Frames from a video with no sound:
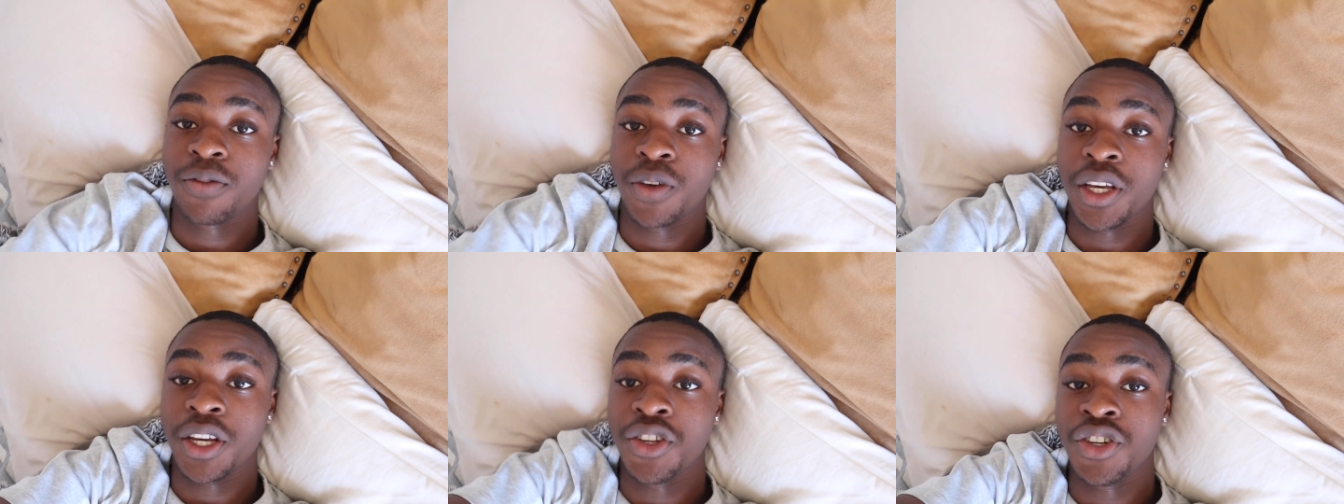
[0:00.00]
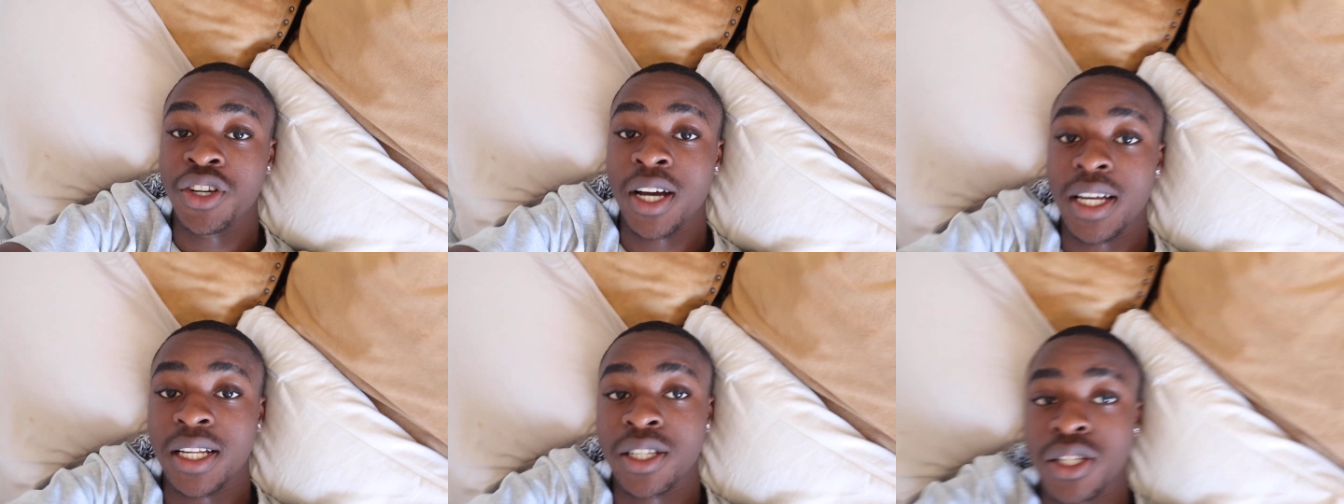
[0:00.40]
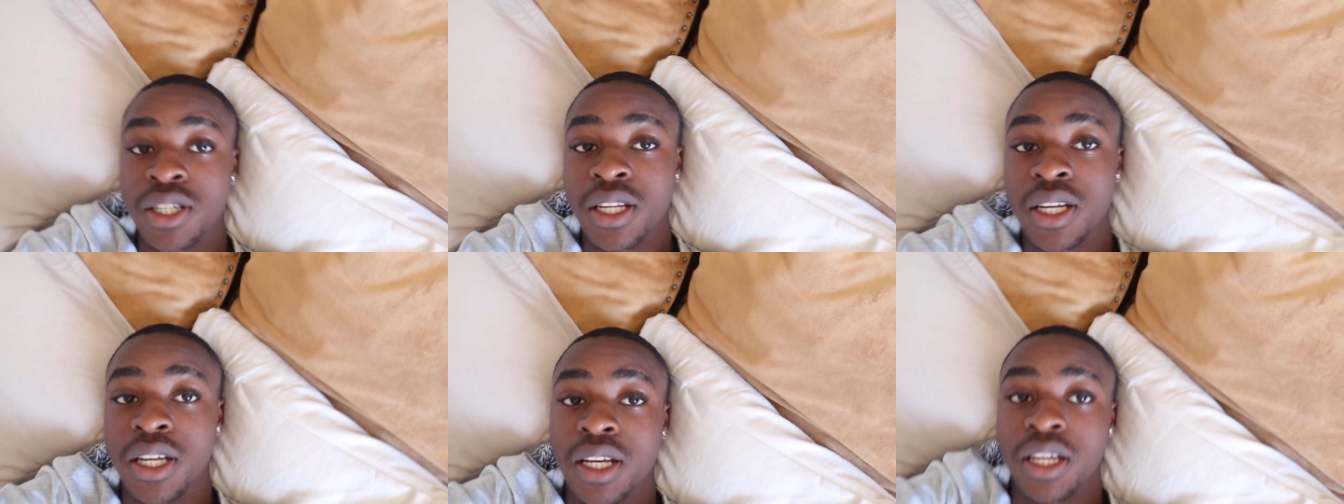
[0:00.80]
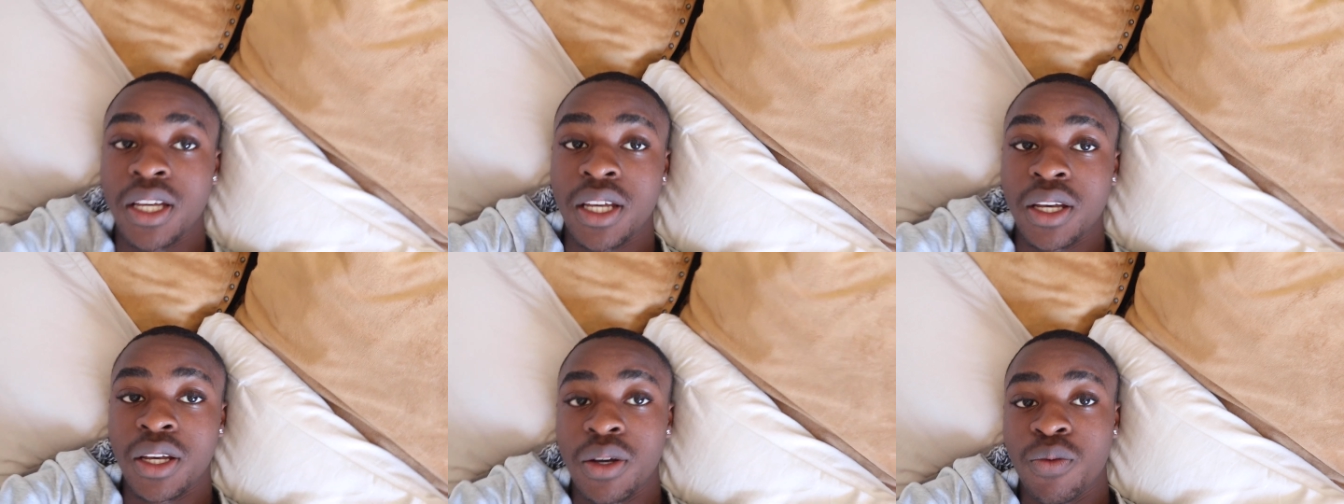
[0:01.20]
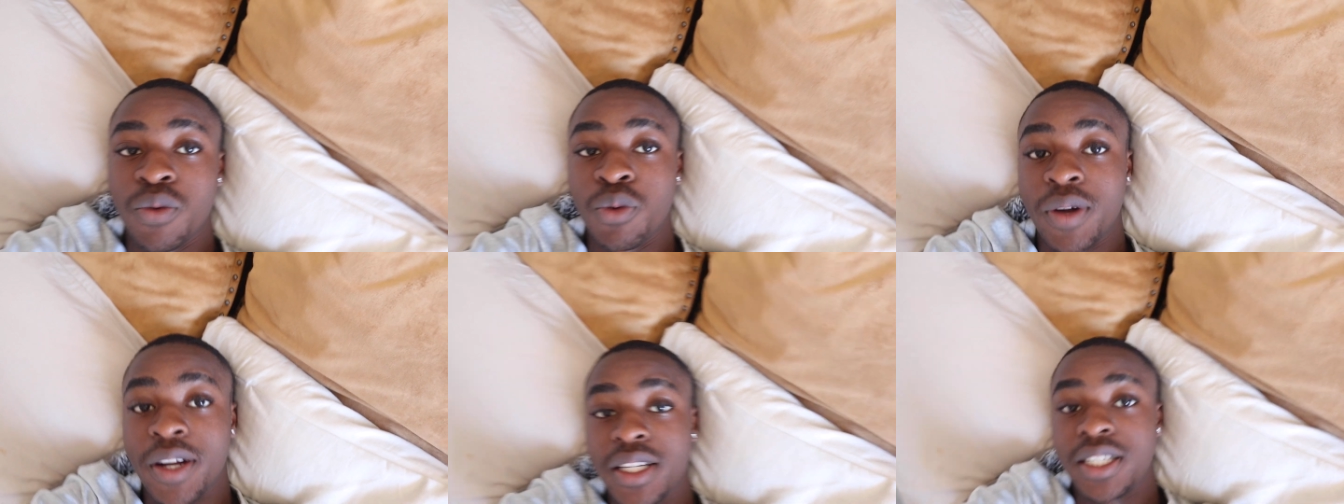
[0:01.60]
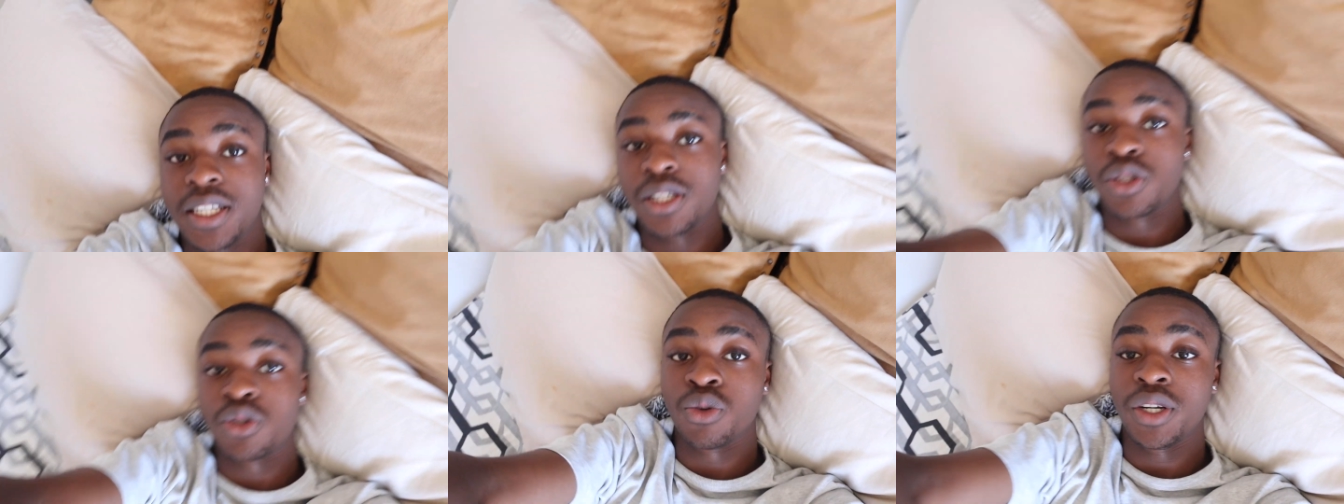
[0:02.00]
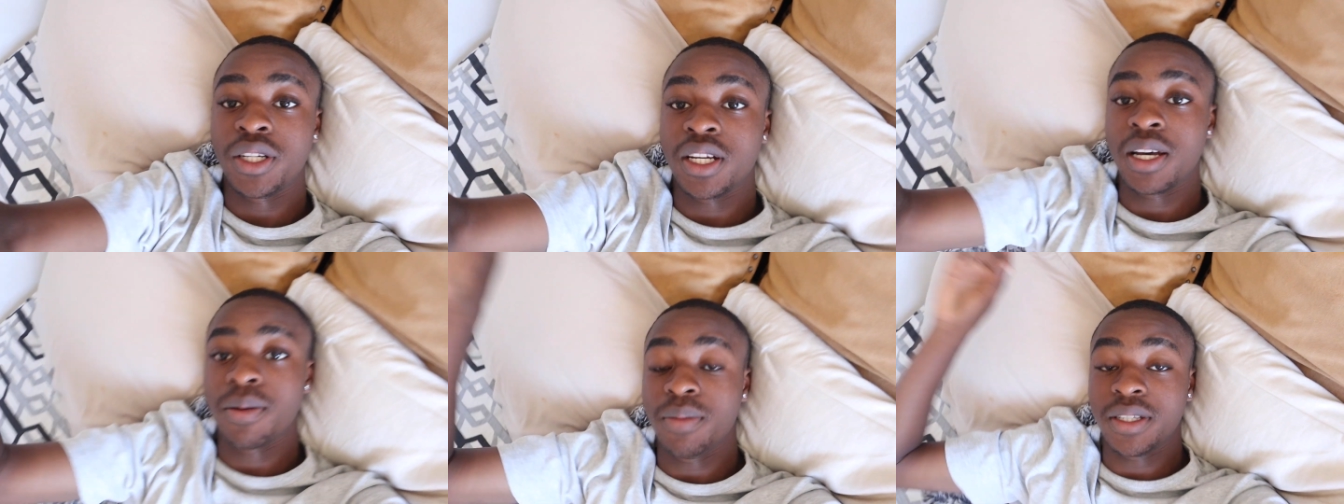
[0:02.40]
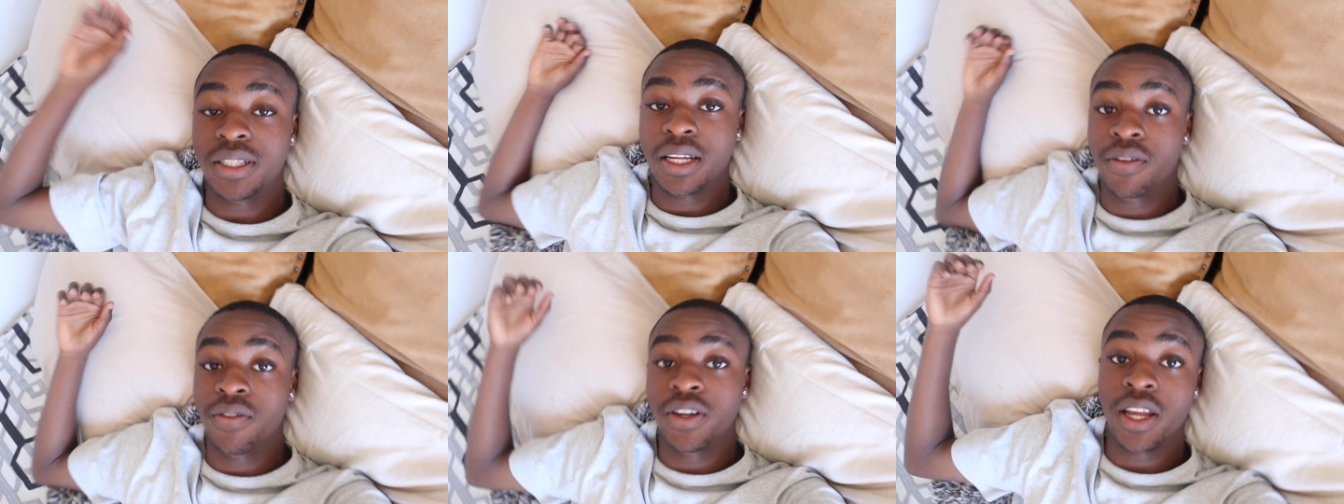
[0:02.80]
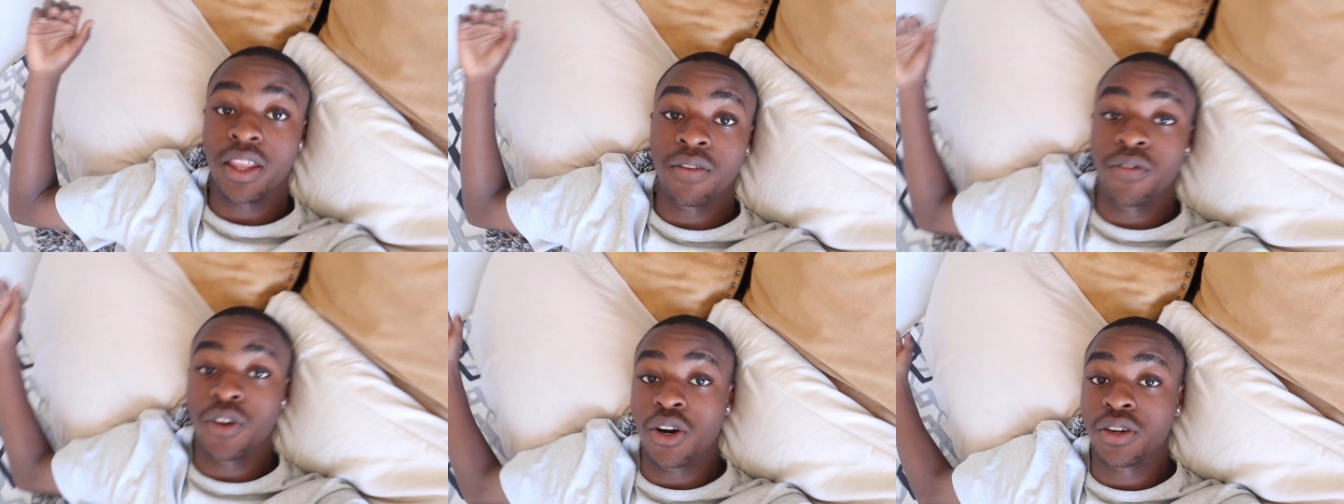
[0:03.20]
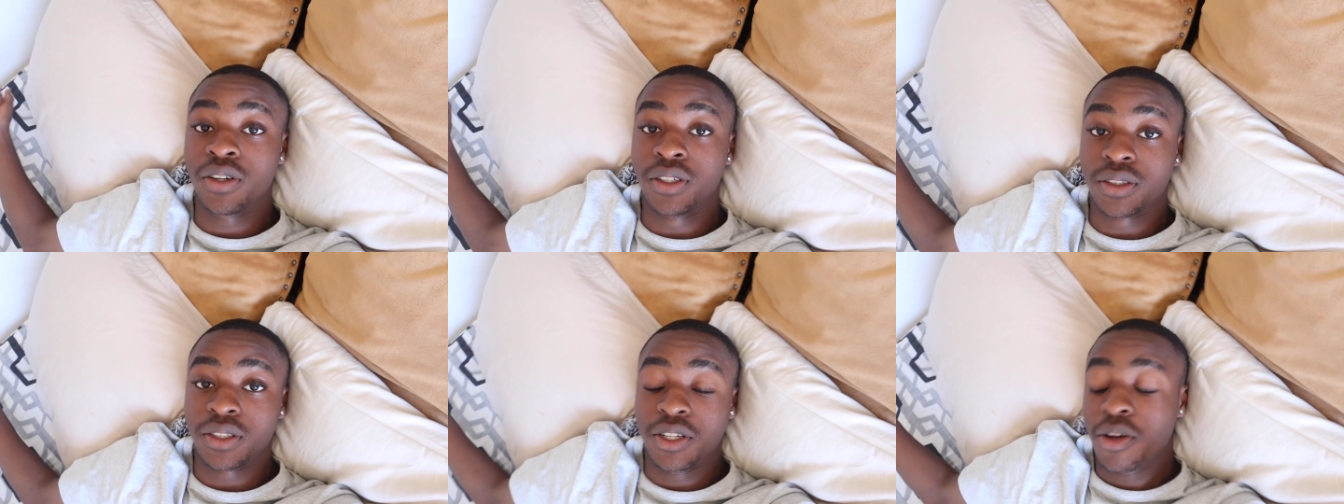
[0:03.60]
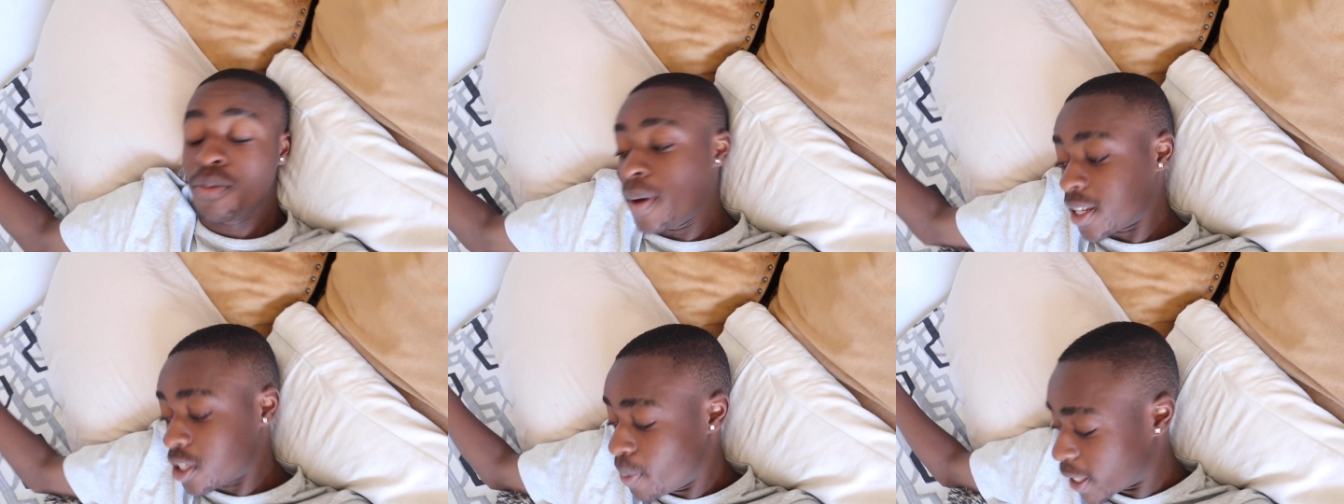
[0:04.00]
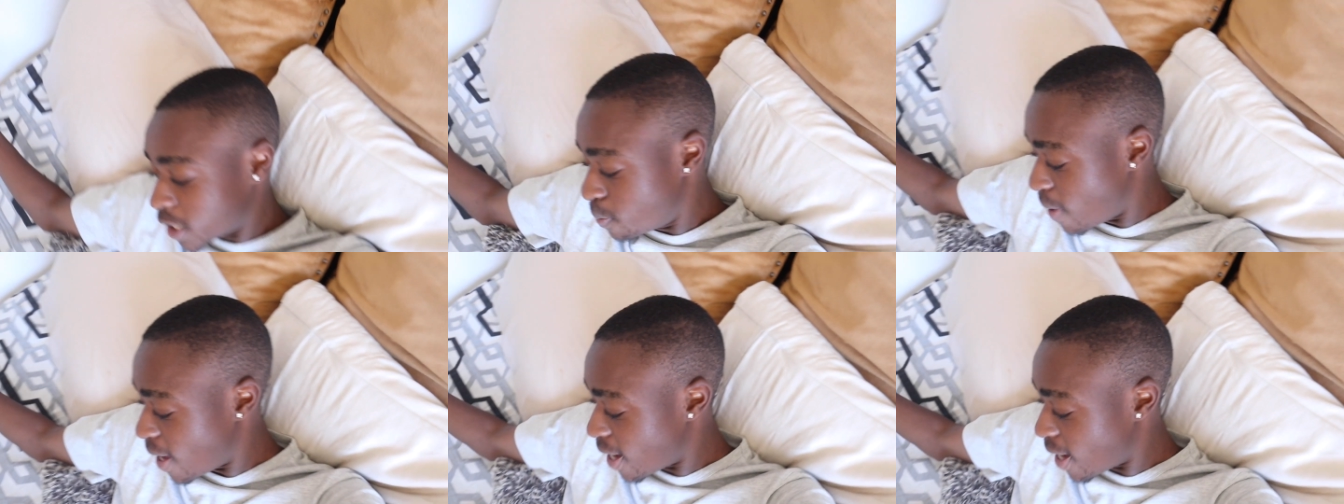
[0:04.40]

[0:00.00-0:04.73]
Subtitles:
I figured you guys would want to see a story time instead of another vlog, you know, back to back to